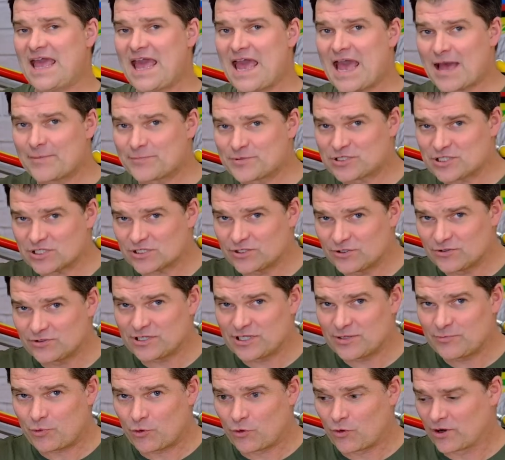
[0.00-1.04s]

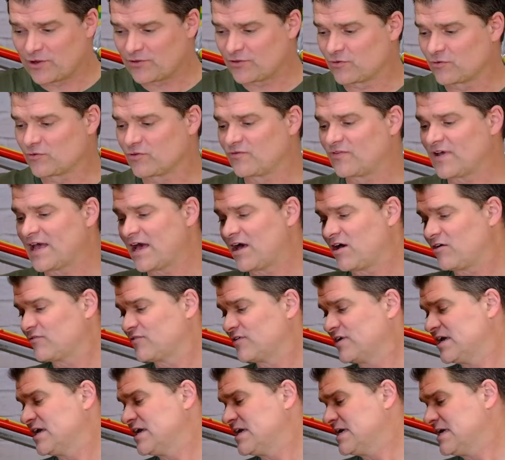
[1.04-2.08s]
absolutely pour it through the valve.